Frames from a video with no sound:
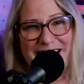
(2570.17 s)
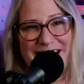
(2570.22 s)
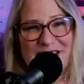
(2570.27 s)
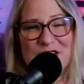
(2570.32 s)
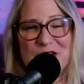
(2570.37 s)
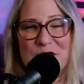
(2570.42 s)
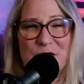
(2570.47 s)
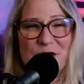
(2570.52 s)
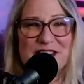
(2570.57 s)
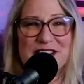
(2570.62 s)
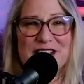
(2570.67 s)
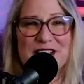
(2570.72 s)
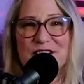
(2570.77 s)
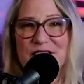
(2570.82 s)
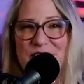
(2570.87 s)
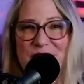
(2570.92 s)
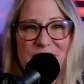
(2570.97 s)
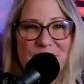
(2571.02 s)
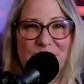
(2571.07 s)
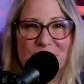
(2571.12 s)
to these
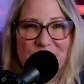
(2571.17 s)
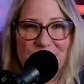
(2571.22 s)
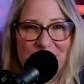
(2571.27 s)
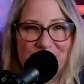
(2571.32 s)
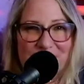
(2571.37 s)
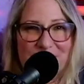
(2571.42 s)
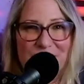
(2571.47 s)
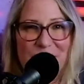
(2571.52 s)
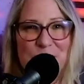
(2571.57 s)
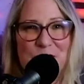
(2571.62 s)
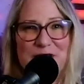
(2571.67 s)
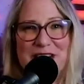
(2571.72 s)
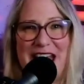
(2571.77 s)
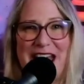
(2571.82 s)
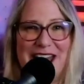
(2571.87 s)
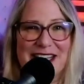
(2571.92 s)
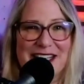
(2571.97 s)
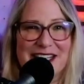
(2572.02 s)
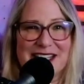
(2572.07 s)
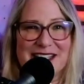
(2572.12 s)
little
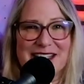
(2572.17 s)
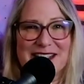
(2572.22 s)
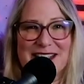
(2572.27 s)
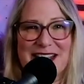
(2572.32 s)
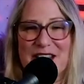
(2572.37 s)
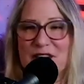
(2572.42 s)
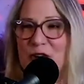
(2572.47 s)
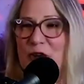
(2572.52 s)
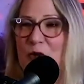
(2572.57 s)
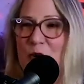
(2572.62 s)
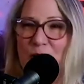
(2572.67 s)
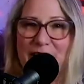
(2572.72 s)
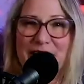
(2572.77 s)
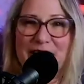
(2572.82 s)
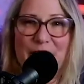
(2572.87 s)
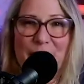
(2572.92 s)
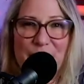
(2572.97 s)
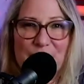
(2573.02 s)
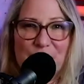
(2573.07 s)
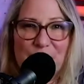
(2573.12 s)
lieutenants, and they're going
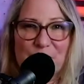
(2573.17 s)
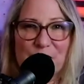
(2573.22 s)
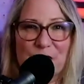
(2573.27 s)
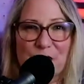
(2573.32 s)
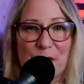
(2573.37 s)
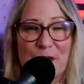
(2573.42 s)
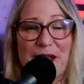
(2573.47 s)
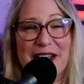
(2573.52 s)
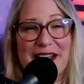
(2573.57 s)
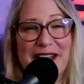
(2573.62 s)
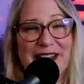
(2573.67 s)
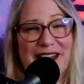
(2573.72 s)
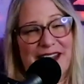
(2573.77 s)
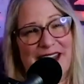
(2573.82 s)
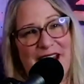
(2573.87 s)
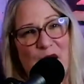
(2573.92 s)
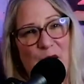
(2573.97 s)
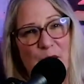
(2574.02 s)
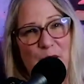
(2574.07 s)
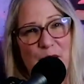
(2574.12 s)
out there and they're making it
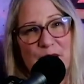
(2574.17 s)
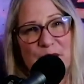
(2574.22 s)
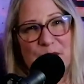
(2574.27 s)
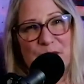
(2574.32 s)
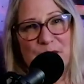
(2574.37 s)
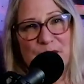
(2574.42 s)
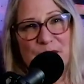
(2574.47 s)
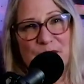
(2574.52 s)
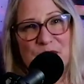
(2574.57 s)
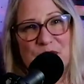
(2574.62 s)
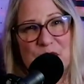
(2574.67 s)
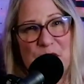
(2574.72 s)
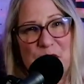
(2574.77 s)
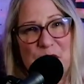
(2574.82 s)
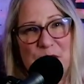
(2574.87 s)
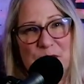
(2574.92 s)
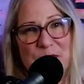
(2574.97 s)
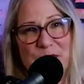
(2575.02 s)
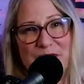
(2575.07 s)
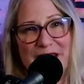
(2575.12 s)
happen.
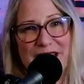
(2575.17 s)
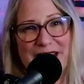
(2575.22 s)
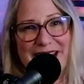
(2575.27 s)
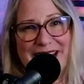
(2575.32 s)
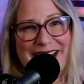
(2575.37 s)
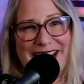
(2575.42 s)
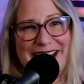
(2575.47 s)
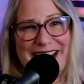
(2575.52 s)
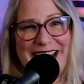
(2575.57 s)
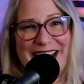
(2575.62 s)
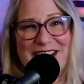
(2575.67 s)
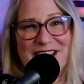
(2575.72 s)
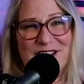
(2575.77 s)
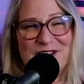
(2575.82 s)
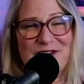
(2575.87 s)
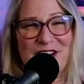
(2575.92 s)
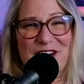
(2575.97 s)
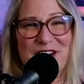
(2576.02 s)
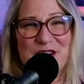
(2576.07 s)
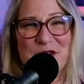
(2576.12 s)
So it's
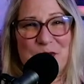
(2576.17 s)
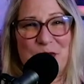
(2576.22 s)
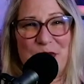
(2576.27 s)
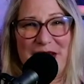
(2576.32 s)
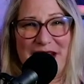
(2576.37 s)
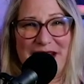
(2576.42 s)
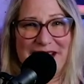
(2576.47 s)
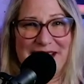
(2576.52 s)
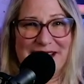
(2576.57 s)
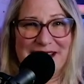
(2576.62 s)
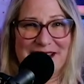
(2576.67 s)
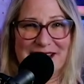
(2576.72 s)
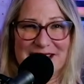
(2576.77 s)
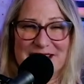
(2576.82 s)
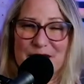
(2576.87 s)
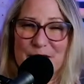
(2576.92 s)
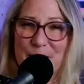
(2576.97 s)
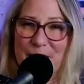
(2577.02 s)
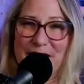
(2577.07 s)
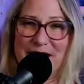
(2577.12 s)
fun to play in this
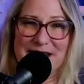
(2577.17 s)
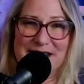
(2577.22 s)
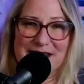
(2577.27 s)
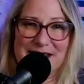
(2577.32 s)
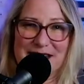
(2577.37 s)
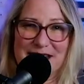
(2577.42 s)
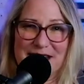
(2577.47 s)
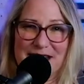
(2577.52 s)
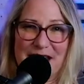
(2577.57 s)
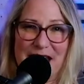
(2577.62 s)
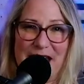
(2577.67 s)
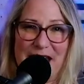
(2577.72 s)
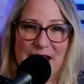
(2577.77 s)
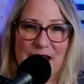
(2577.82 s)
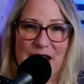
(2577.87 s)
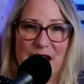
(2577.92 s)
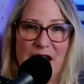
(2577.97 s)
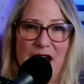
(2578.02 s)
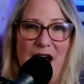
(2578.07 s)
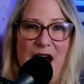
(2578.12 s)
space. And
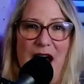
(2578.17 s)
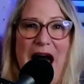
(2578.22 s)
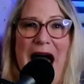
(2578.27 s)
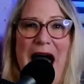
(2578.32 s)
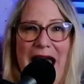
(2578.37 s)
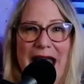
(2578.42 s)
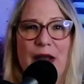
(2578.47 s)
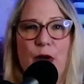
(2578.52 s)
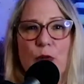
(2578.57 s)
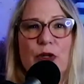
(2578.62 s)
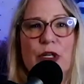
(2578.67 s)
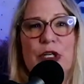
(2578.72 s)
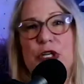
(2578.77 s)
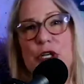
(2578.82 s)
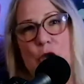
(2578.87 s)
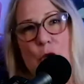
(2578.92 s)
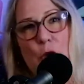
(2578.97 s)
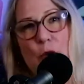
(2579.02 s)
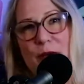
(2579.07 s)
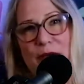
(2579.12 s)
I only
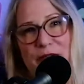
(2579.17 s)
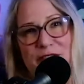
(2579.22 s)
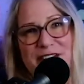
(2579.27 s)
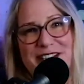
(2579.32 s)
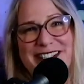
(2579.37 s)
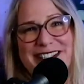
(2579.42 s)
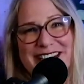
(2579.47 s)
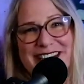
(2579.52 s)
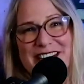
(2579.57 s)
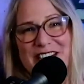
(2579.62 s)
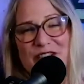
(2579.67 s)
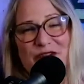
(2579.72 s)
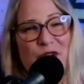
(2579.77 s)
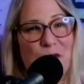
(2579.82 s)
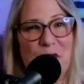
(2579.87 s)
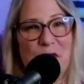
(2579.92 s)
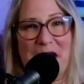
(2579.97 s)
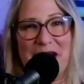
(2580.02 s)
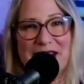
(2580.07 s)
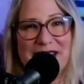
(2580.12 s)
know about these things
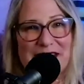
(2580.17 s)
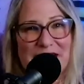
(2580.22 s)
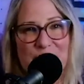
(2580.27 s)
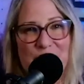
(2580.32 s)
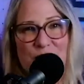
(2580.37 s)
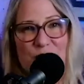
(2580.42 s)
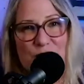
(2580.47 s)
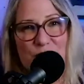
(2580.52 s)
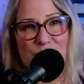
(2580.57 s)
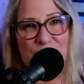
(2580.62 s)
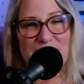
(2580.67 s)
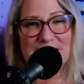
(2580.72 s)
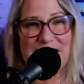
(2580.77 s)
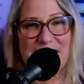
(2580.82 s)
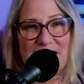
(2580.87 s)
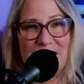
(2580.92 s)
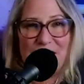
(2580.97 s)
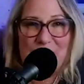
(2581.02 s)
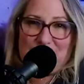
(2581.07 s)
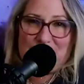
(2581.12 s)
from my teachers
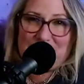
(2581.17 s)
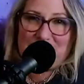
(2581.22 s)
telling me